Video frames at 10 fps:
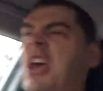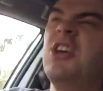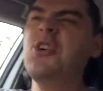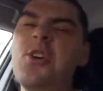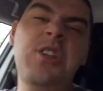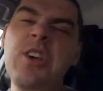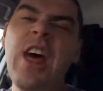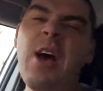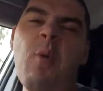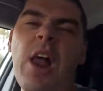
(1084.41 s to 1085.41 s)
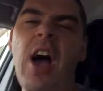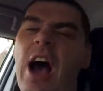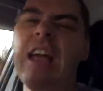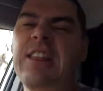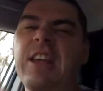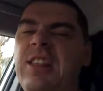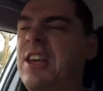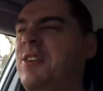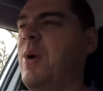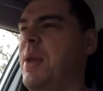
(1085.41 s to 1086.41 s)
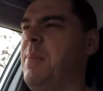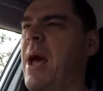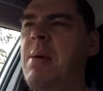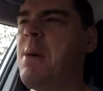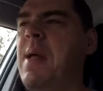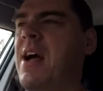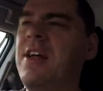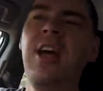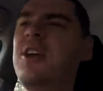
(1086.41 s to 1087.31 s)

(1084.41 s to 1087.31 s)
You do that one. I did this one. Blah blah blah.